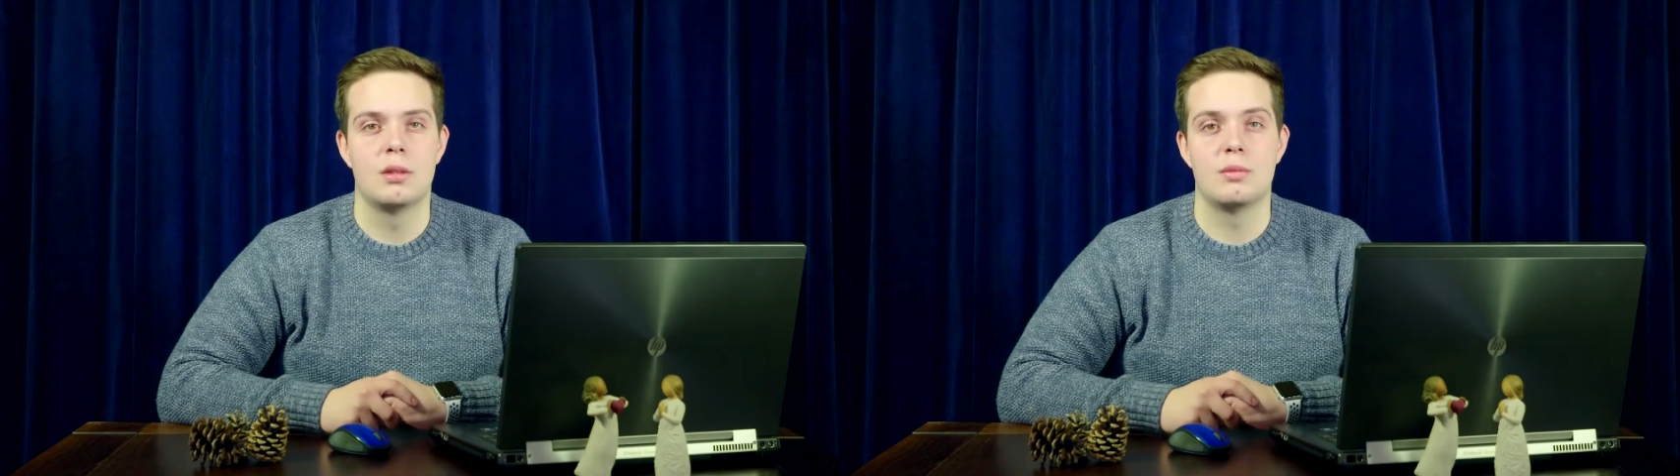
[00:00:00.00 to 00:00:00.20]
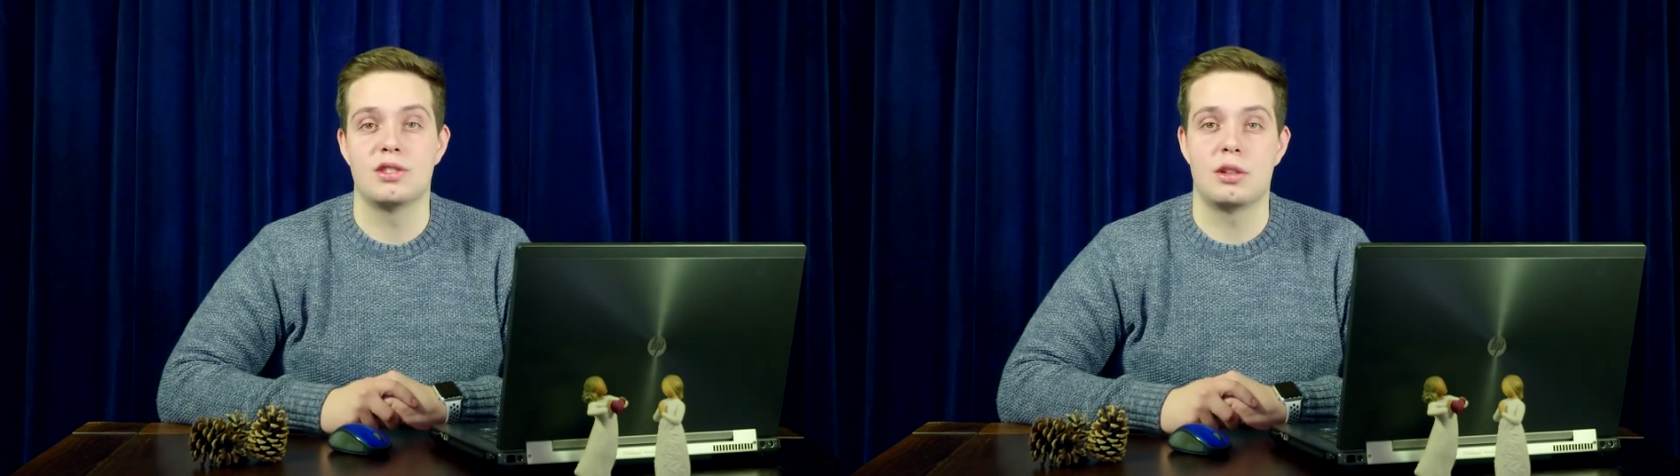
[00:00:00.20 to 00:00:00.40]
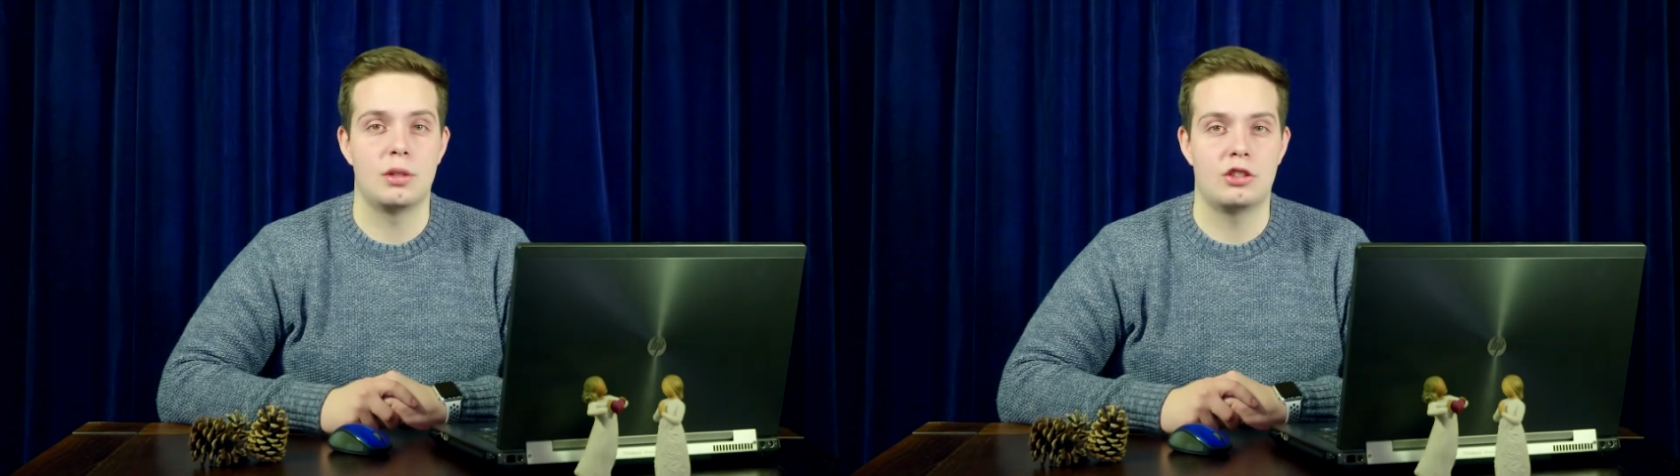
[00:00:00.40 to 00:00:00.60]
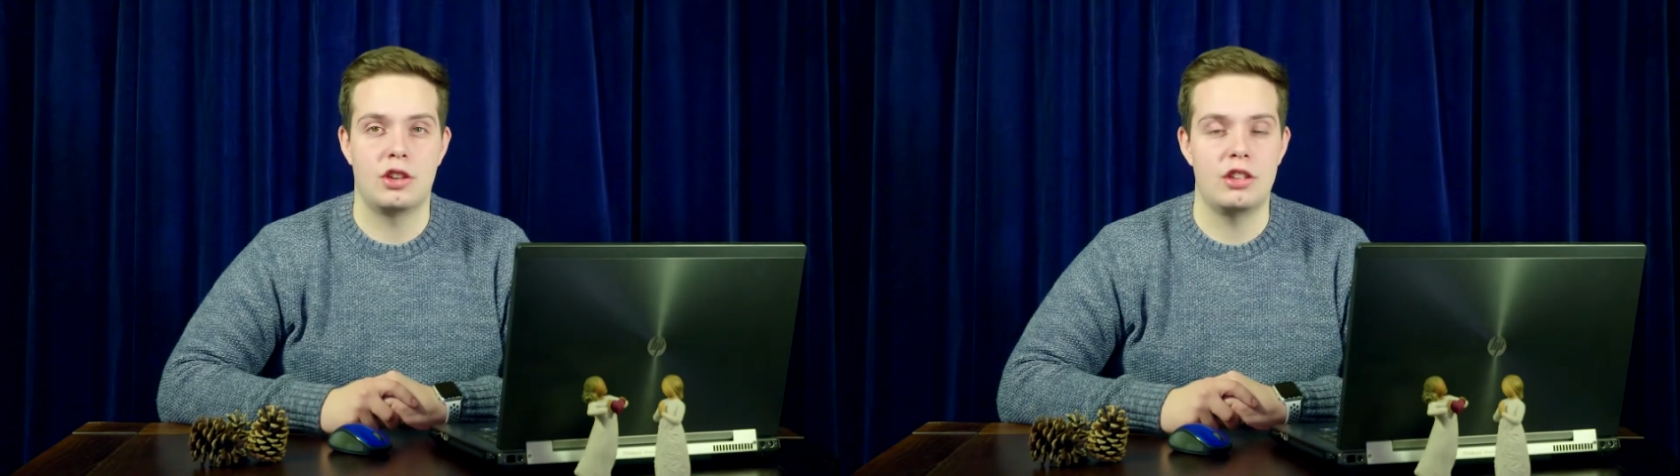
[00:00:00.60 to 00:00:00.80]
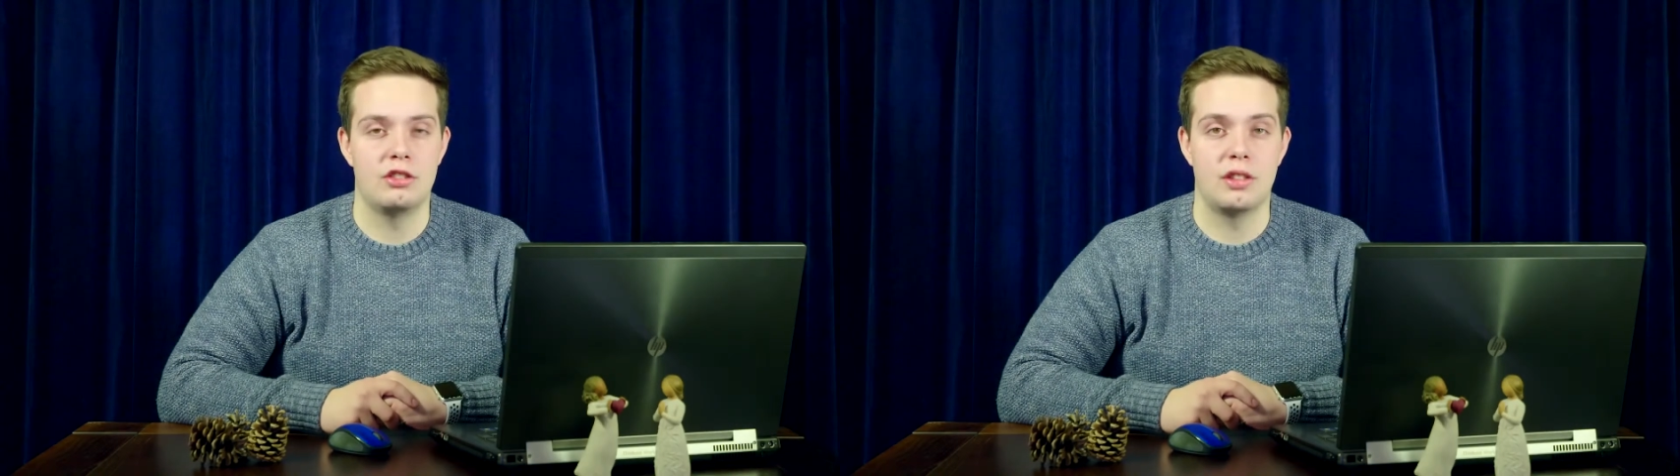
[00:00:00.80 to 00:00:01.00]
must not be
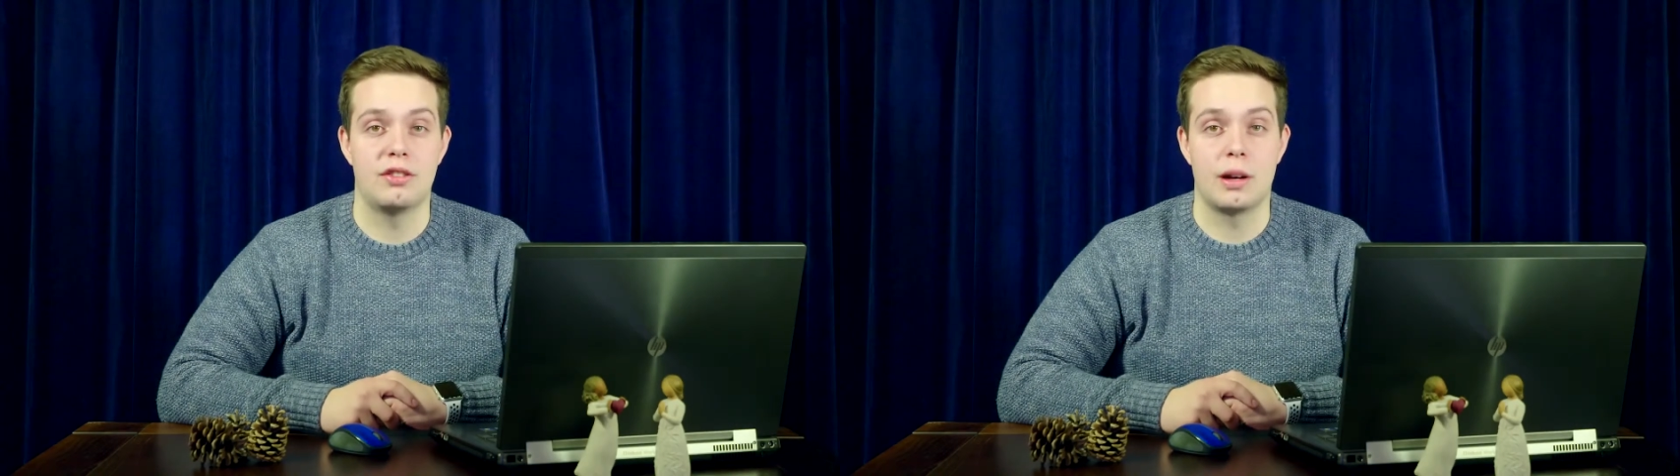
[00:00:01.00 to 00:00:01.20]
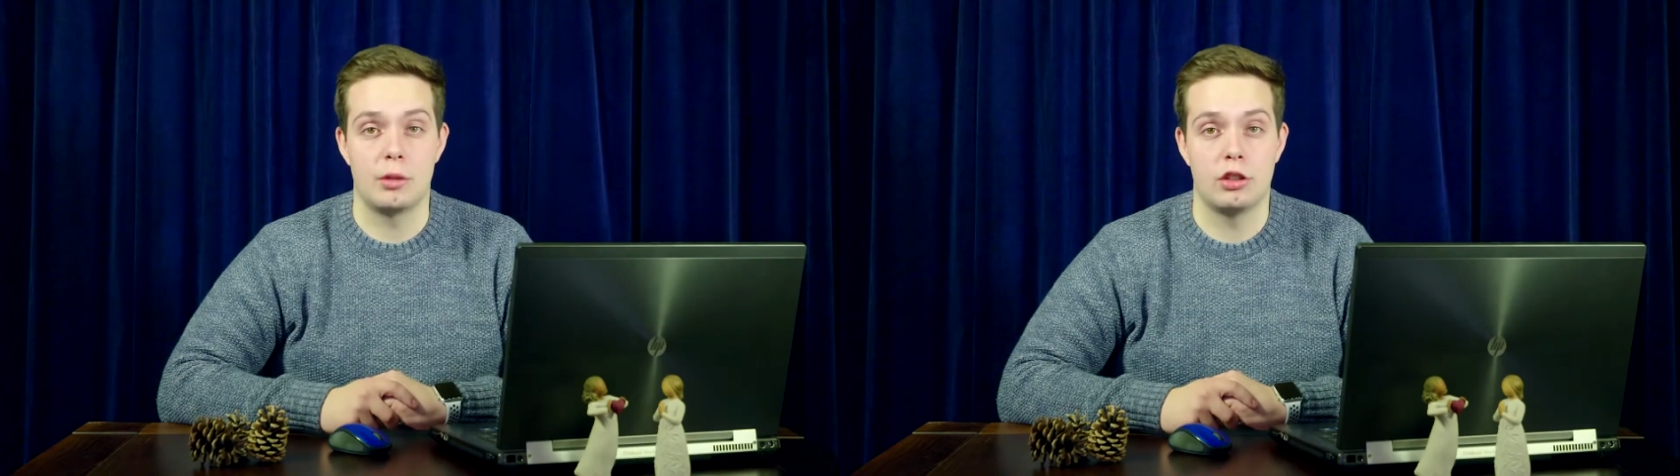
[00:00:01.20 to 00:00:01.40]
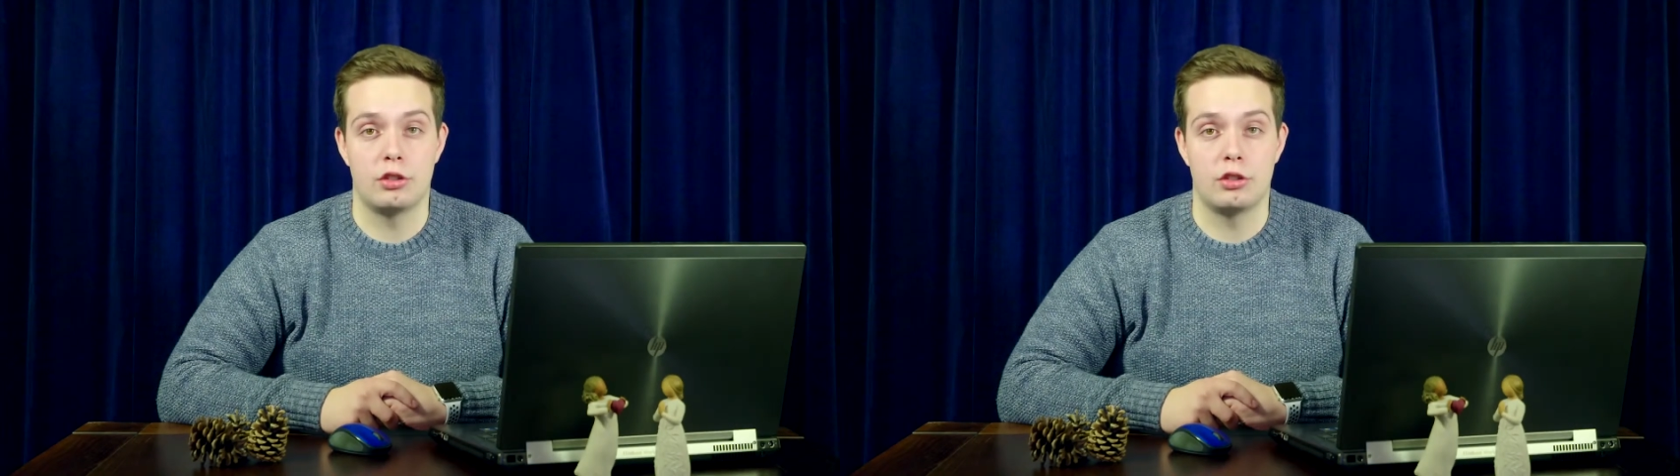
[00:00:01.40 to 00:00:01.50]
changed in Family